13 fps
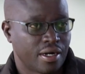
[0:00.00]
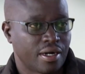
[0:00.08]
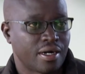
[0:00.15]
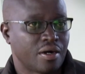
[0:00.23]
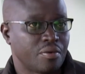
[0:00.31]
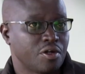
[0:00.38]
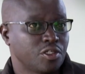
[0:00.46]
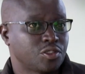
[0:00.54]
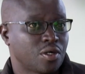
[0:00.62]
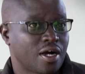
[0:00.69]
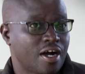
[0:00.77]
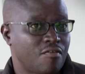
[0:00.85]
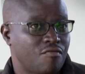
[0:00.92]
We
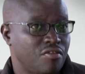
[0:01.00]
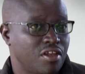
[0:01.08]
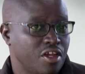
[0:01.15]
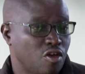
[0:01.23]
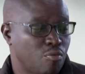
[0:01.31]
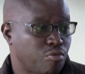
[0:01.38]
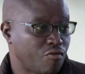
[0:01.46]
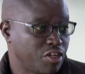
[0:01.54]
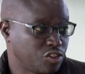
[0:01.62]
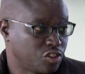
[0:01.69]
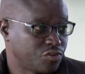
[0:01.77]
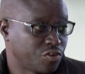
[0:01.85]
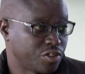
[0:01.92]
also have legal
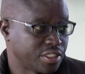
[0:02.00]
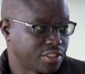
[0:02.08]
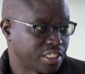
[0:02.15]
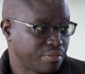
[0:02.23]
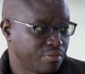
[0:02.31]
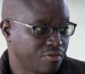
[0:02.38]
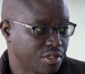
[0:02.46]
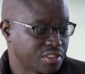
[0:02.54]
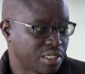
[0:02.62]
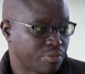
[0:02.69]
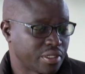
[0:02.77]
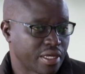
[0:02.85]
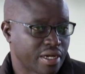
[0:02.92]
provisions for the same. For
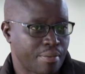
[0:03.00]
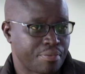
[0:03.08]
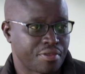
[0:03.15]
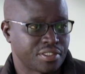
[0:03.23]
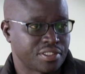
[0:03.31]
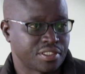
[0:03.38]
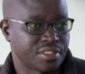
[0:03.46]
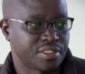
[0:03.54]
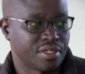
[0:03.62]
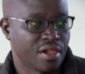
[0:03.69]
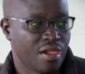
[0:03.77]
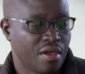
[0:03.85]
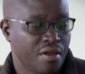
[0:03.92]
example, the CAP 360,
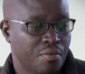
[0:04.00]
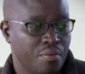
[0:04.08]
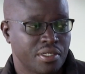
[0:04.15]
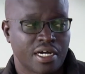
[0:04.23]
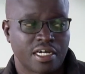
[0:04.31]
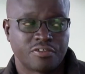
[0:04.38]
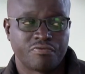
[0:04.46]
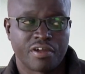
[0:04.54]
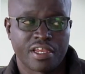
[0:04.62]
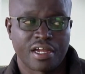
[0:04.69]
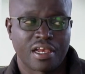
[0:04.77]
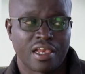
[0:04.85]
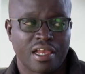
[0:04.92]
which has
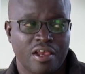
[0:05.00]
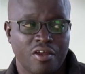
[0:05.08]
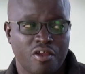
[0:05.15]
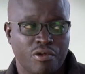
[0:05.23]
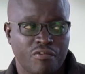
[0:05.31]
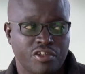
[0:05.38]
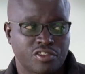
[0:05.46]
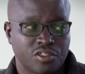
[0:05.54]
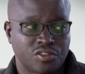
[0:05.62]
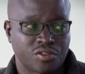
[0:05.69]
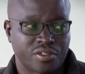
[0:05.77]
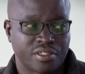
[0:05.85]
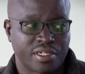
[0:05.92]
very clear legal provisions
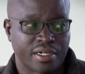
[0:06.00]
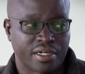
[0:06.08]
on